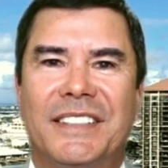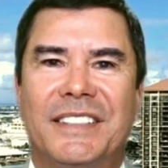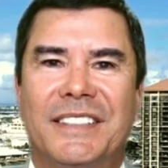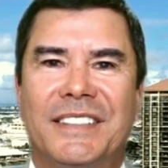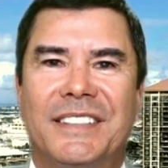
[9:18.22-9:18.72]

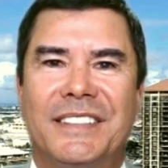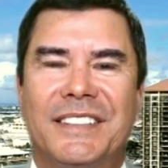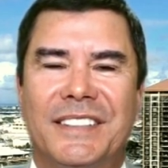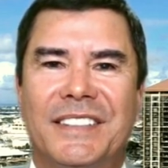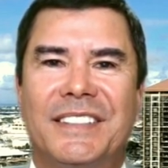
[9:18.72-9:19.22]

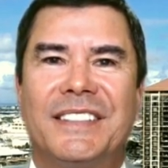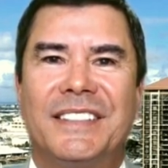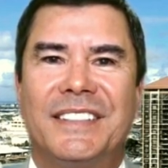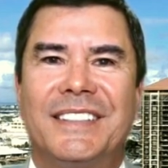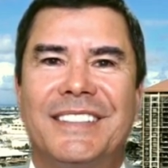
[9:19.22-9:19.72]

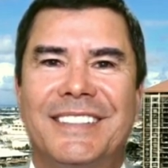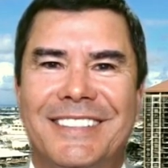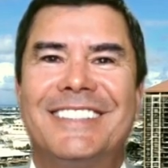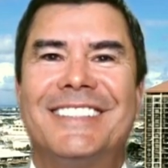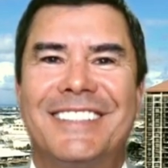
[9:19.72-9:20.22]

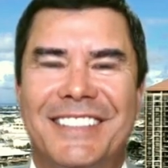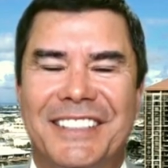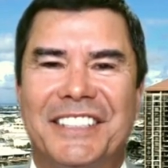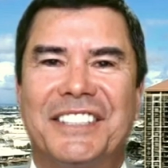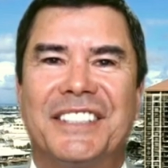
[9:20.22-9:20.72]

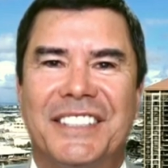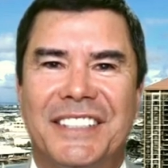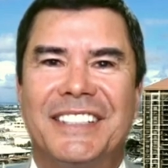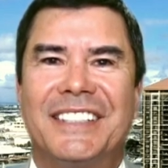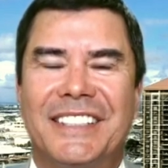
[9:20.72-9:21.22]

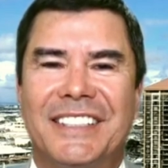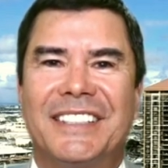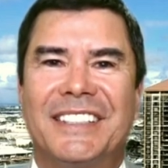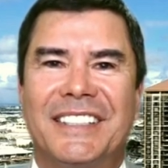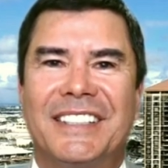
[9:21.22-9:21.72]
This person isn't speaking.